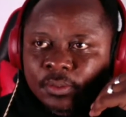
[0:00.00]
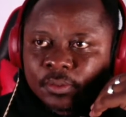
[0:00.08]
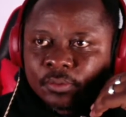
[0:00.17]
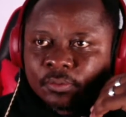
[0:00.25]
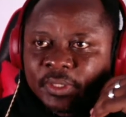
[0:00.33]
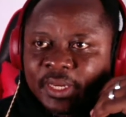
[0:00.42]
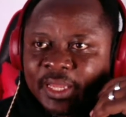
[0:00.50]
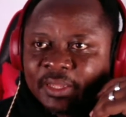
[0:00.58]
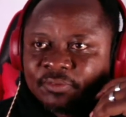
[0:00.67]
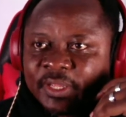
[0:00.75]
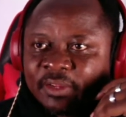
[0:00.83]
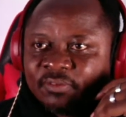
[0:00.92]
Going
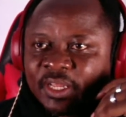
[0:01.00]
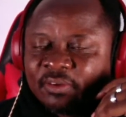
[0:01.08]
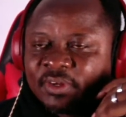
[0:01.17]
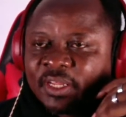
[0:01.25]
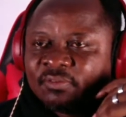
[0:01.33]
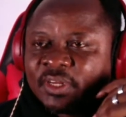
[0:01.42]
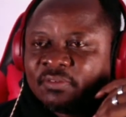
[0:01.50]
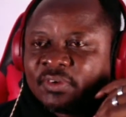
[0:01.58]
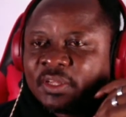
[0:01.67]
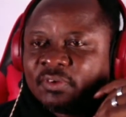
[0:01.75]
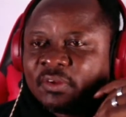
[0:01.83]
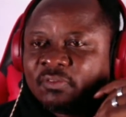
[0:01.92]
live, live, live, live, live,
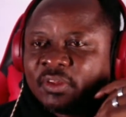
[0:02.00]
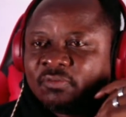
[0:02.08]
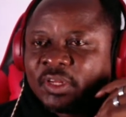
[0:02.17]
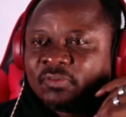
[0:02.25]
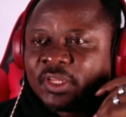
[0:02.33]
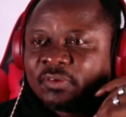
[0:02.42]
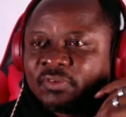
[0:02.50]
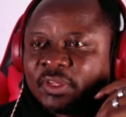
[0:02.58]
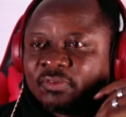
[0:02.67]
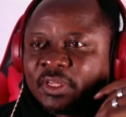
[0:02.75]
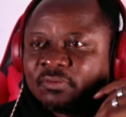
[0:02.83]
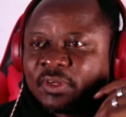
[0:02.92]
live, live, live, live, live,
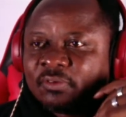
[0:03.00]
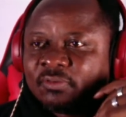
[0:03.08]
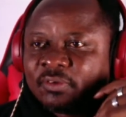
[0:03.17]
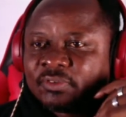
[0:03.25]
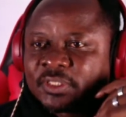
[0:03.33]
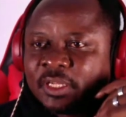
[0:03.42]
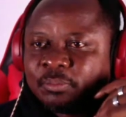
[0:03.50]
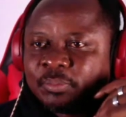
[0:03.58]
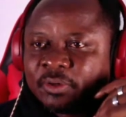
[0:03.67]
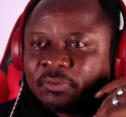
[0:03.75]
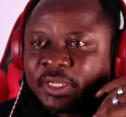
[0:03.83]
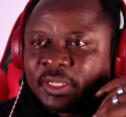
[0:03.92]
live, live,
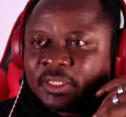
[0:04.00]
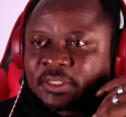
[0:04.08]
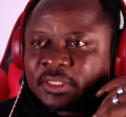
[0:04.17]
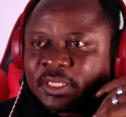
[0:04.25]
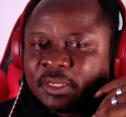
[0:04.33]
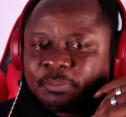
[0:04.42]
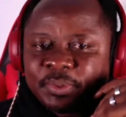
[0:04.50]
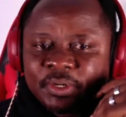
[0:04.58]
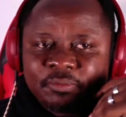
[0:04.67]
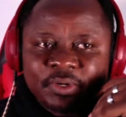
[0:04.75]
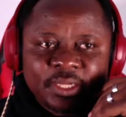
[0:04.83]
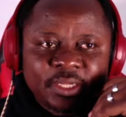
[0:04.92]
live, live. Slap
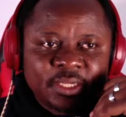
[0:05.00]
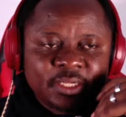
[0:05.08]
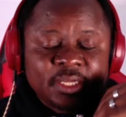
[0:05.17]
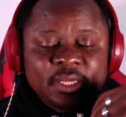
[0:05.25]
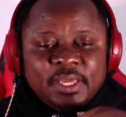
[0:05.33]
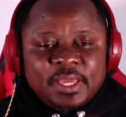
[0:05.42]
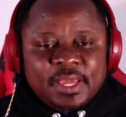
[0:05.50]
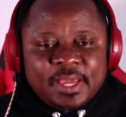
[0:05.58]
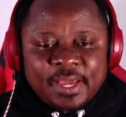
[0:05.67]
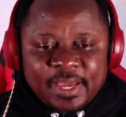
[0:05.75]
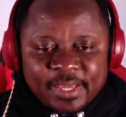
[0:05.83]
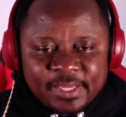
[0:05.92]
a.
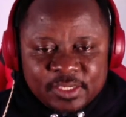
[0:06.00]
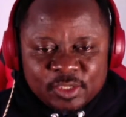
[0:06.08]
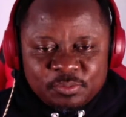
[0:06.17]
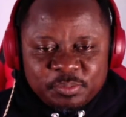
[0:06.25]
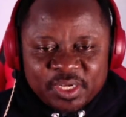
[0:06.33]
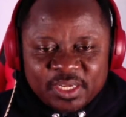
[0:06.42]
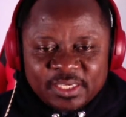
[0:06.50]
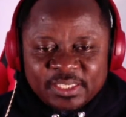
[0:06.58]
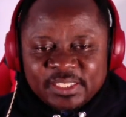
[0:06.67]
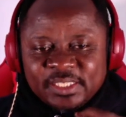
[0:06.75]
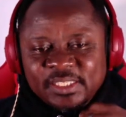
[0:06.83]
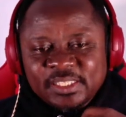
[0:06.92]
Hi, good
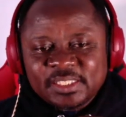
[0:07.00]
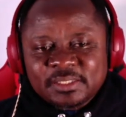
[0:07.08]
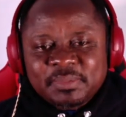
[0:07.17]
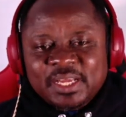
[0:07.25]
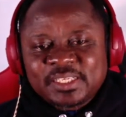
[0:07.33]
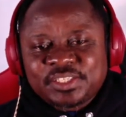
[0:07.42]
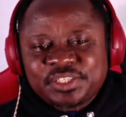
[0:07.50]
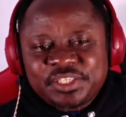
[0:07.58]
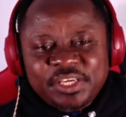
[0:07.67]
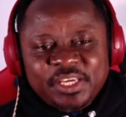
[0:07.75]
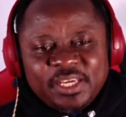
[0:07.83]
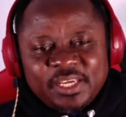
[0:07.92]
morning. It's match
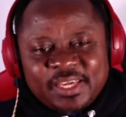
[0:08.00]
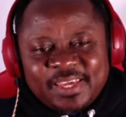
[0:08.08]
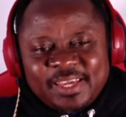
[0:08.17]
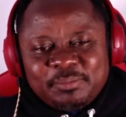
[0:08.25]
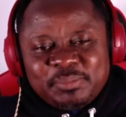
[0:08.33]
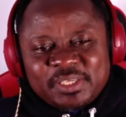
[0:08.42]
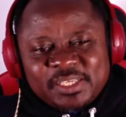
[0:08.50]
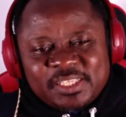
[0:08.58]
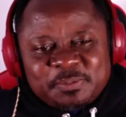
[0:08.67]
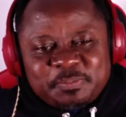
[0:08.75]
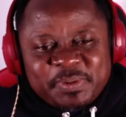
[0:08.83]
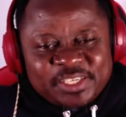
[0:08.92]
day, game day
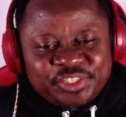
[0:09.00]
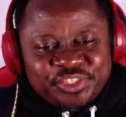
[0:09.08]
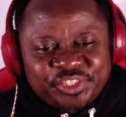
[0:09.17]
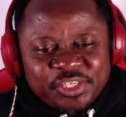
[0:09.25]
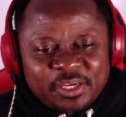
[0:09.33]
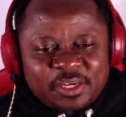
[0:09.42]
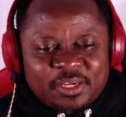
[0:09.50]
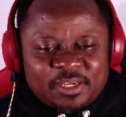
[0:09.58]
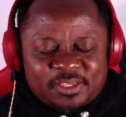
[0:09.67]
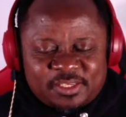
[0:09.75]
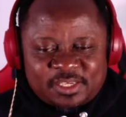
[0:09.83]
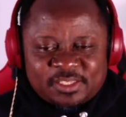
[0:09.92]
special.
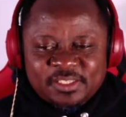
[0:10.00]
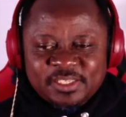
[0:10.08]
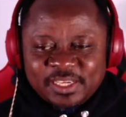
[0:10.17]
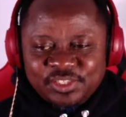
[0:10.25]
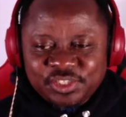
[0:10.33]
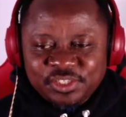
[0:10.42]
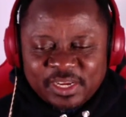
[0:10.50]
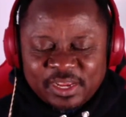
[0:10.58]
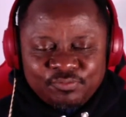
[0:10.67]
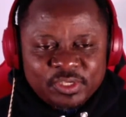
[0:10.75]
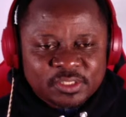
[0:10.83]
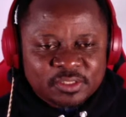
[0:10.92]
Yes, Nigeria
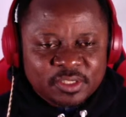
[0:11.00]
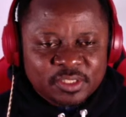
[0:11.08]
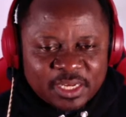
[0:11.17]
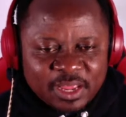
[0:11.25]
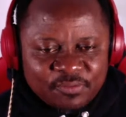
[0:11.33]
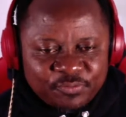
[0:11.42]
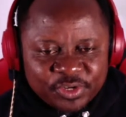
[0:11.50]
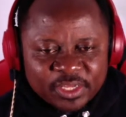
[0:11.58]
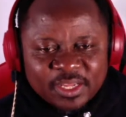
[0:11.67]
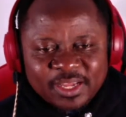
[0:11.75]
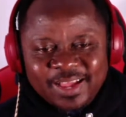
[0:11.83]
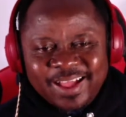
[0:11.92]
versus South
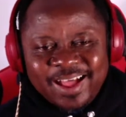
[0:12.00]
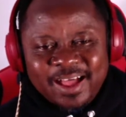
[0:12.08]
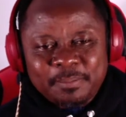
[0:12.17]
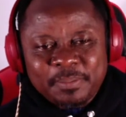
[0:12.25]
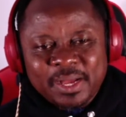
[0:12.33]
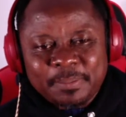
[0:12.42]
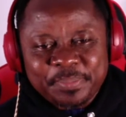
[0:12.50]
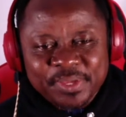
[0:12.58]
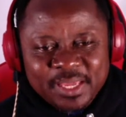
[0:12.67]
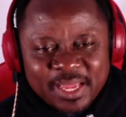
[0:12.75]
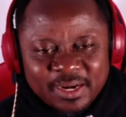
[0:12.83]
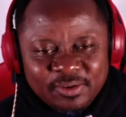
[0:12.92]
Africa.
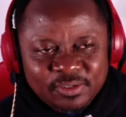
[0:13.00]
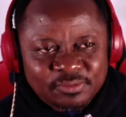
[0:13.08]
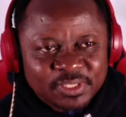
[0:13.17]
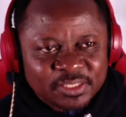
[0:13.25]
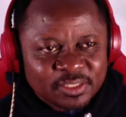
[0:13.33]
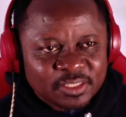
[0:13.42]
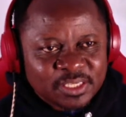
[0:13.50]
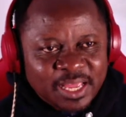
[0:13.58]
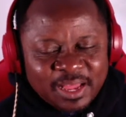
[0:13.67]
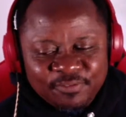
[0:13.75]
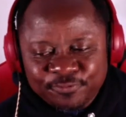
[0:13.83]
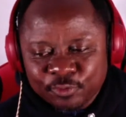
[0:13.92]
Amapiano versus
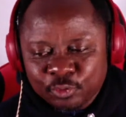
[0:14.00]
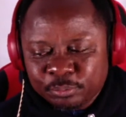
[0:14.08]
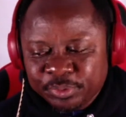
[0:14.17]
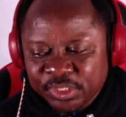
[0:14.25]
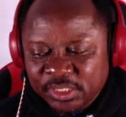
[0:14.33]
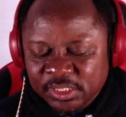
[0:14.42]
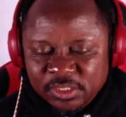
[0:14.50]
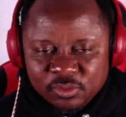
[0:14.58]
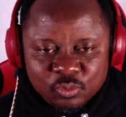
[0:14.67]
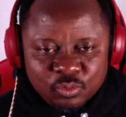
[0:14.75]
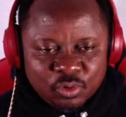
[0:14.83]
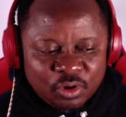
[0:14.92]
Afrobeats.
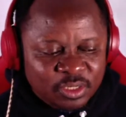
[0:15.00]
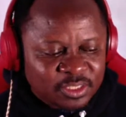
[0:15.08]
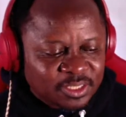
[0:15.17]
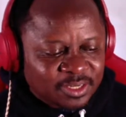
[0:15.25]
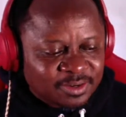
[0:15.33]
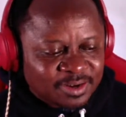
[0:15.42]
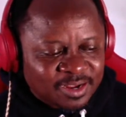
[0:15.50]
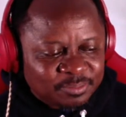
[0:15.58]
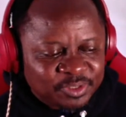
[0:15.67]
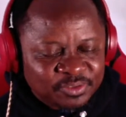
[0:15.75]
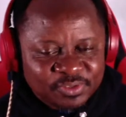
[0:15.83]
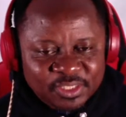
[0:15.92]
Who got the
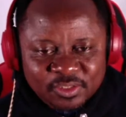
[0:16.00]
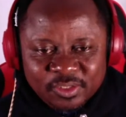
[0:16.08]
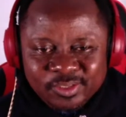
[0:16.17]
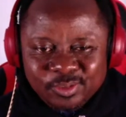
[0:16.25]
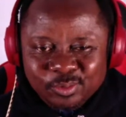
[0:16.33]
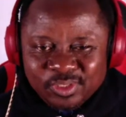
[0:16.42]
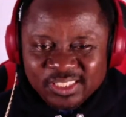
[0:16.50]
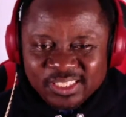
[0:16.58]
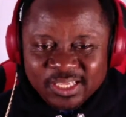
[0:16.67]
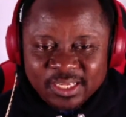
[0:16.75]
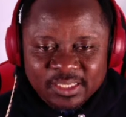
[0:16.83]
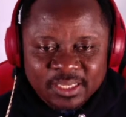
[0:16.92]
Grammy versus who
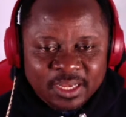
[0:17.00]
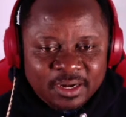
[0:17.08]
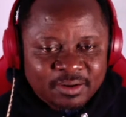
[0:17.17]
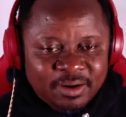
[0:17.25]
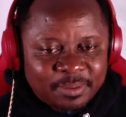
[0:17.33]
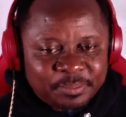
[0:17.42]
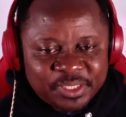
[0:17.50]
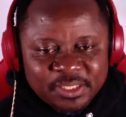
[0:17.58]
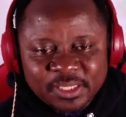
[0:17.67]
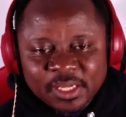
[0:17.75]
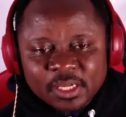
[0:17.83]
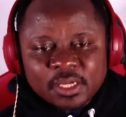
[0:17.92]
didn't get the
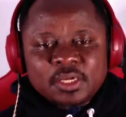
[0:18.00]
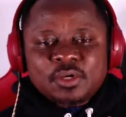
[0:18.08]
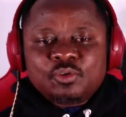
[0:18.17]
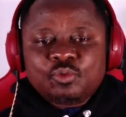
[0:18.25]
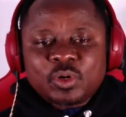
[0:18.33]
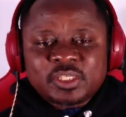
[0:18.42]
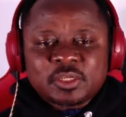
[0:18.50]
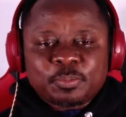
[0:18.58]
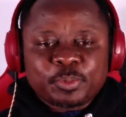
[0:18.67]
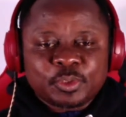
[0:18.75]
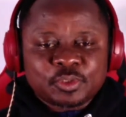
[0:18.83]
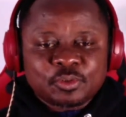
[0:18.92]
Grammy? Who was
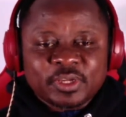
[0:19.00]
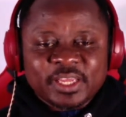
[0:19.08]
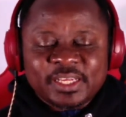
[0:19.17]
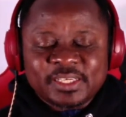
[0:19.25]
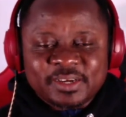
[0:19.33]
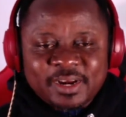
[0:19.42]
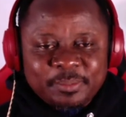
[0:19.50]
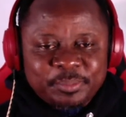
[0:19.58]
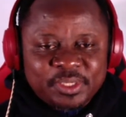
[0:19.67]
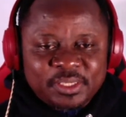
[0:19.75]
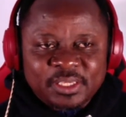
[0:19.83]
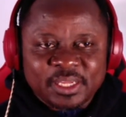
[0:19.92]
supposed to get
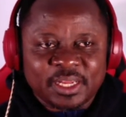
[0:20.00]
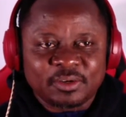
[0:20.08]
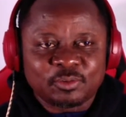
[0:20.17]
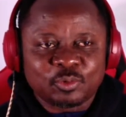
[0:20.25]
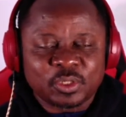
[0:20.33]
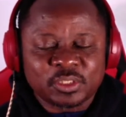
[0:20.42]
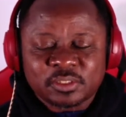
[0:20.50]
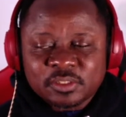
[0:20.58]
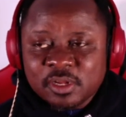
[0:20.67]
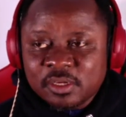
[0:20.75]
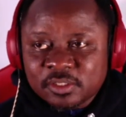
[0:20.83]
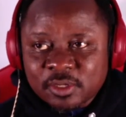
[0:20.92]
Grammy and who was
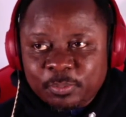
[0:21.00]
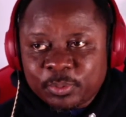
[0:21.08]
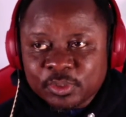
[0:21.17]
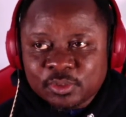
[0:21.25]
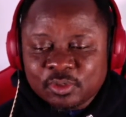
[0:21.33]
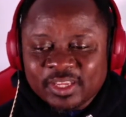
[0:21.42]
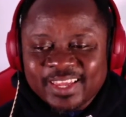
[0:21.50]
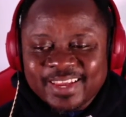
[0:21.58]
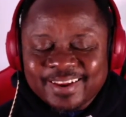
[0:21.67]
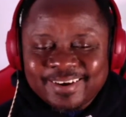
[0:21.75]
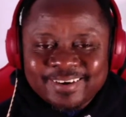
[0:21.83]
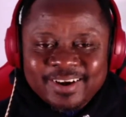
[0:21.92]
not supposed to
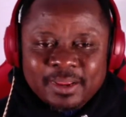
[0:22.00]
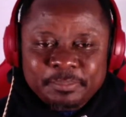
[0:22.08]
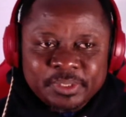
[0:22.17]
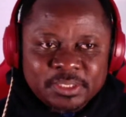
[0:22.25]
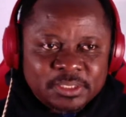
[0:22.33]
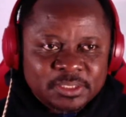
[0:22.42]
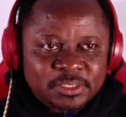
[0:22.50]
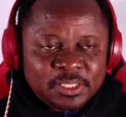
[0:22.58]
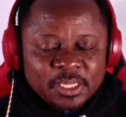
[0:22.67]
get Grammy?